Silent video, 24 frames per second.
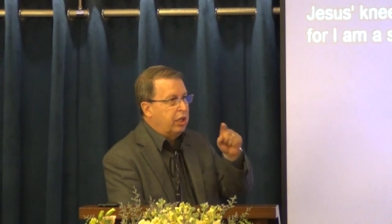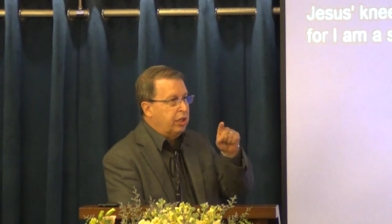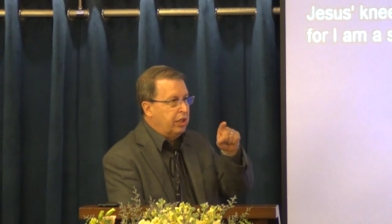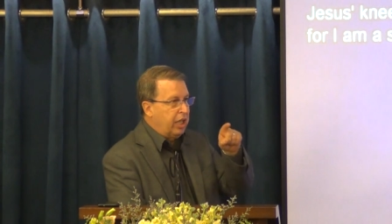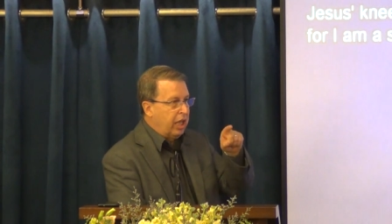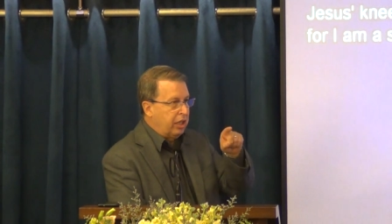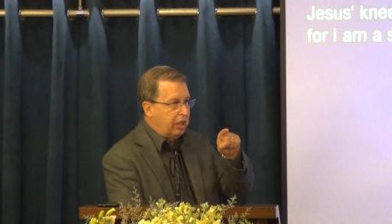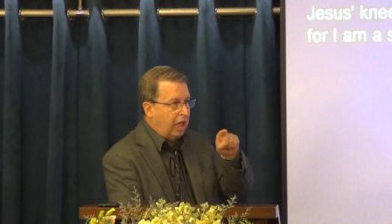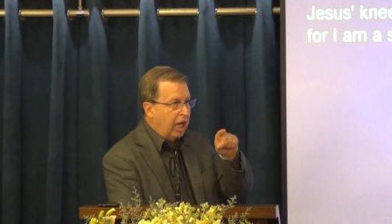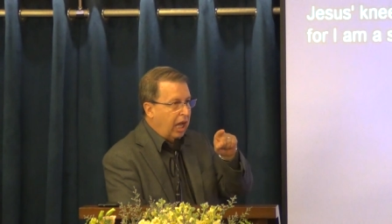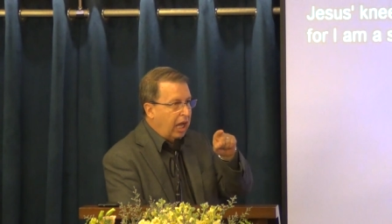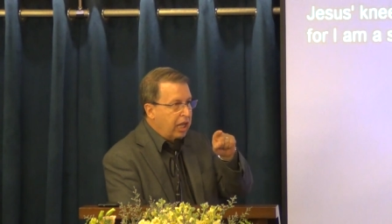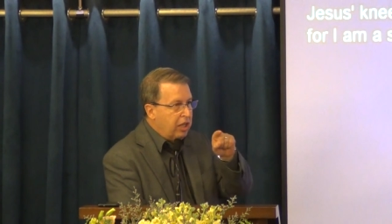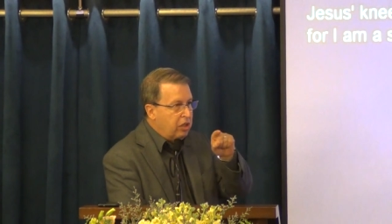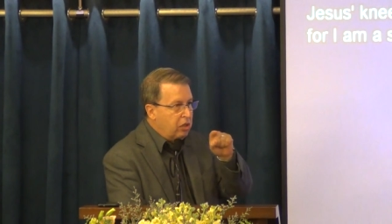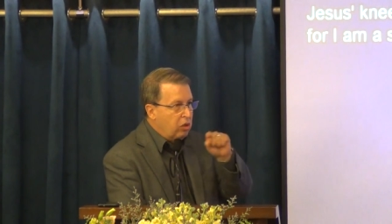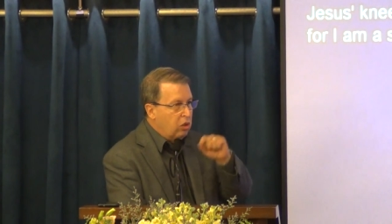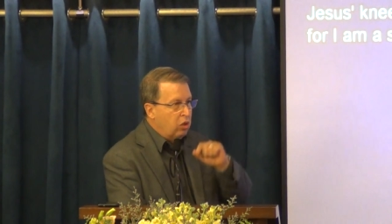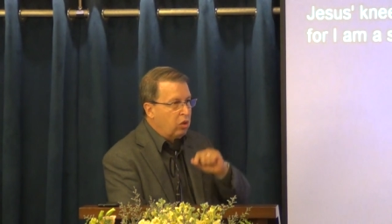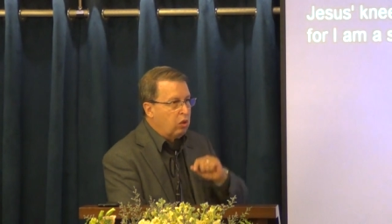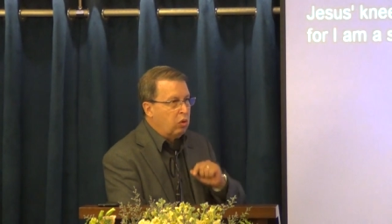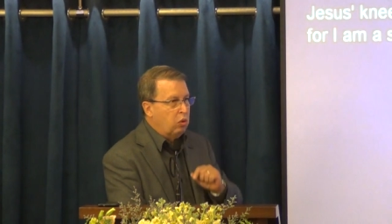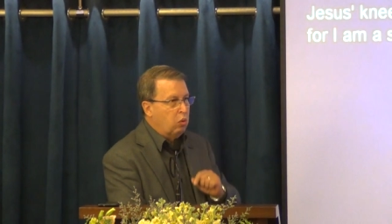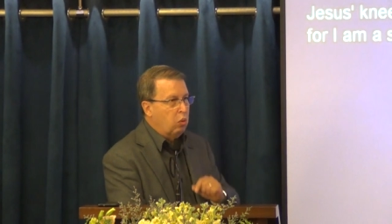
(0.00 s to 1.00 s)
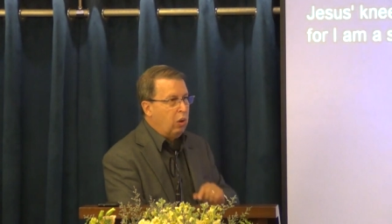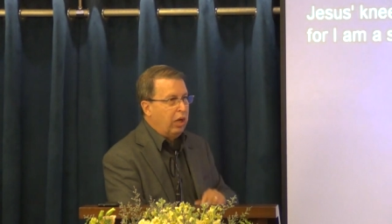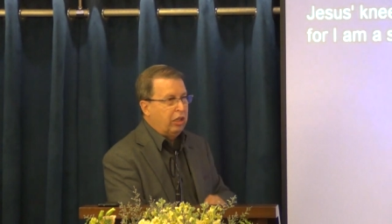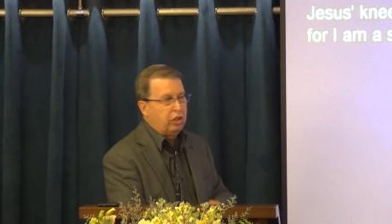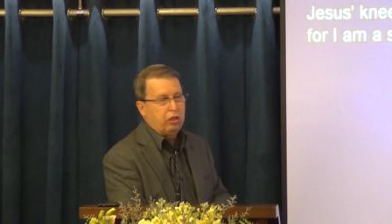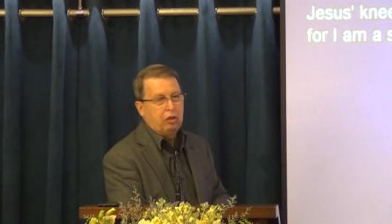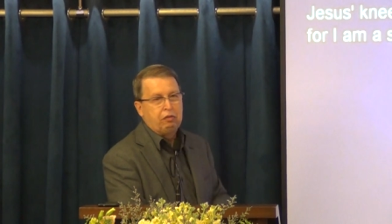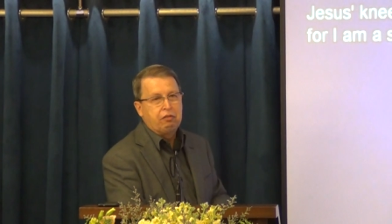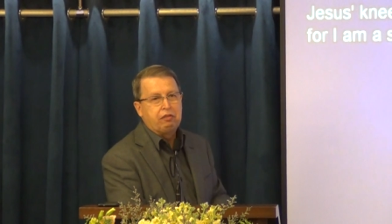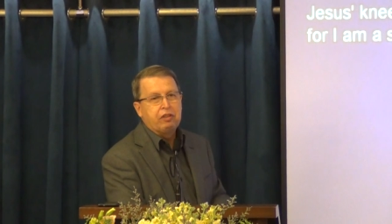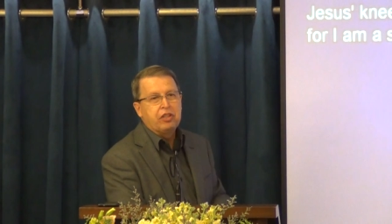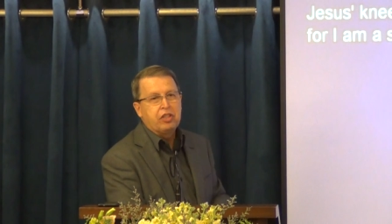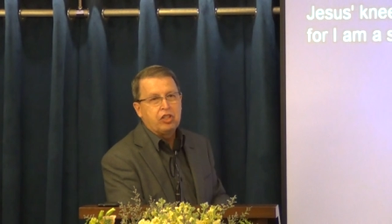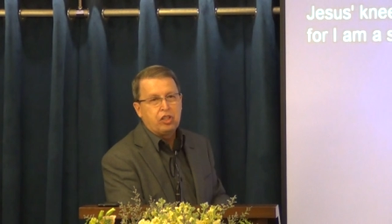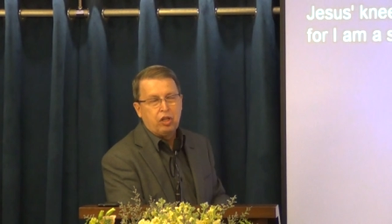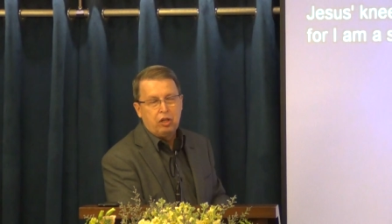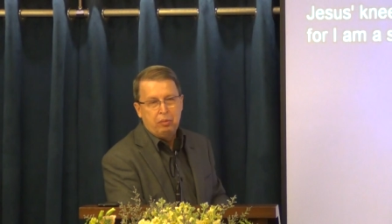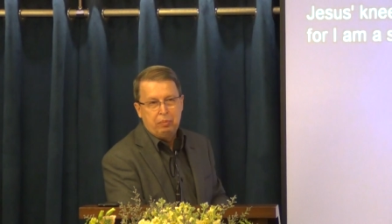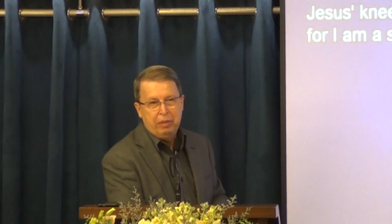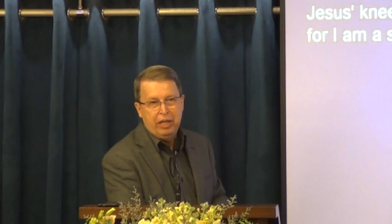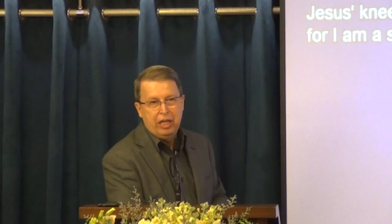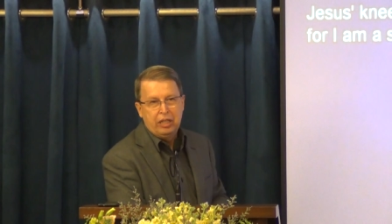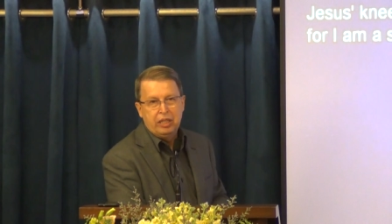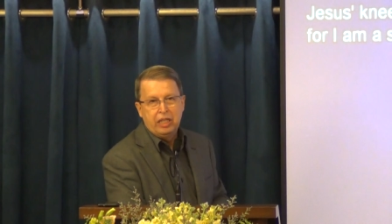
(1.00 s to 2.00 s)
that I know what a
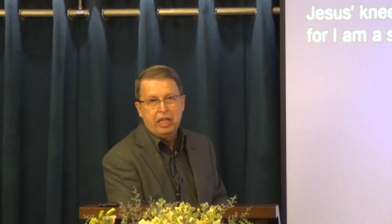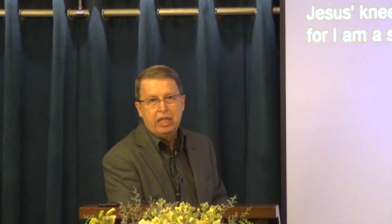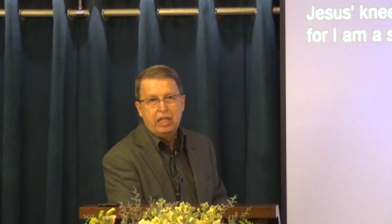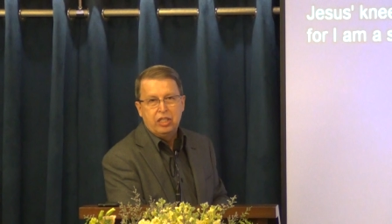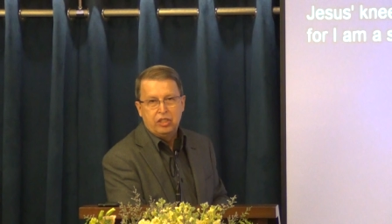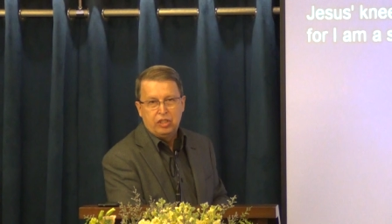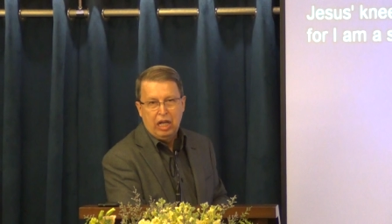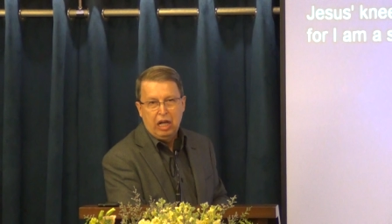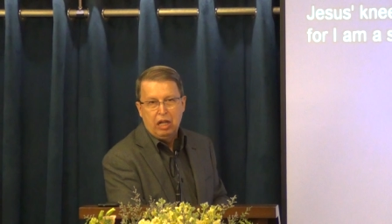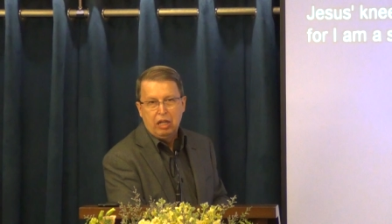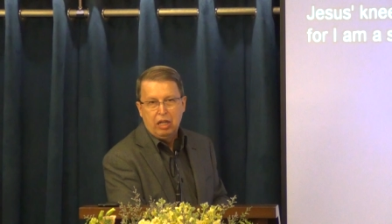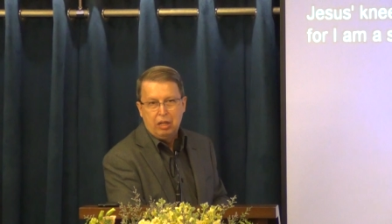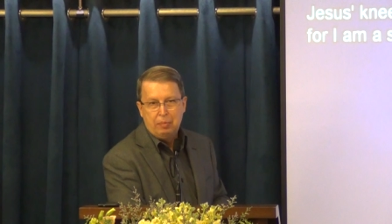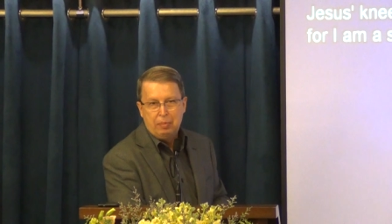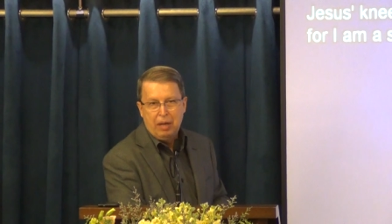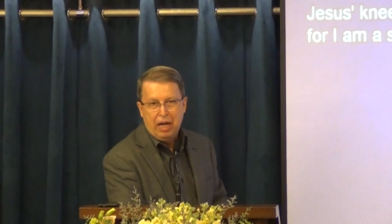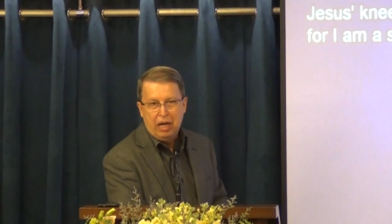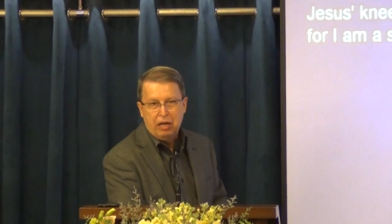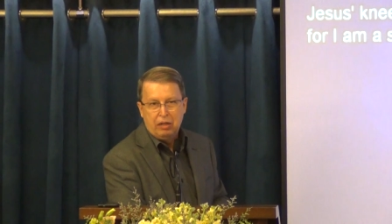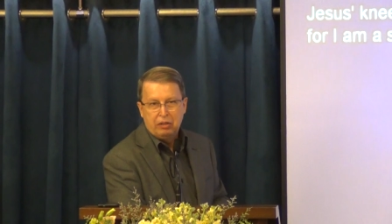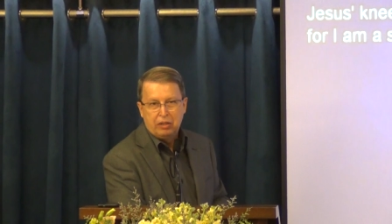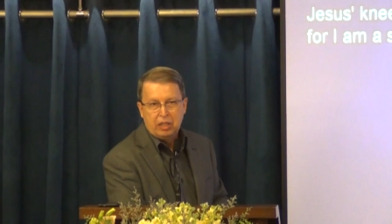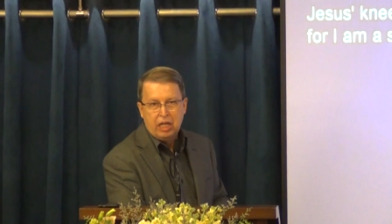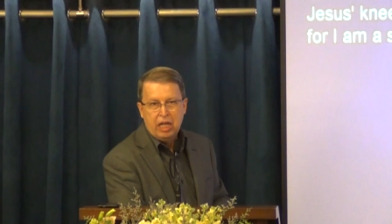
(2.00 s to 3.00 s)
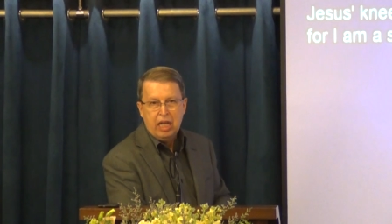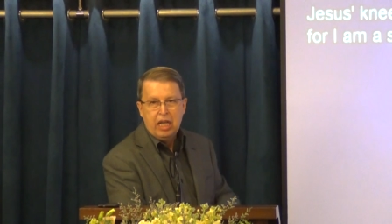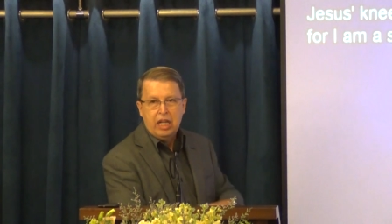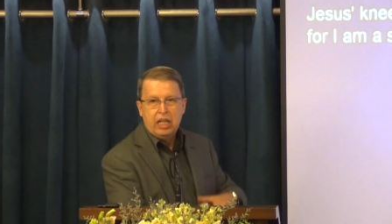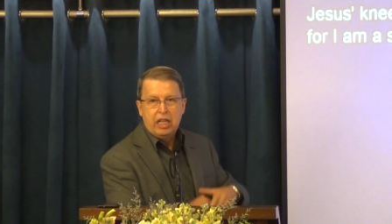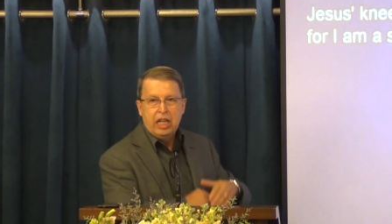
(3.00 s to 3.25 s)
fisherman is all about.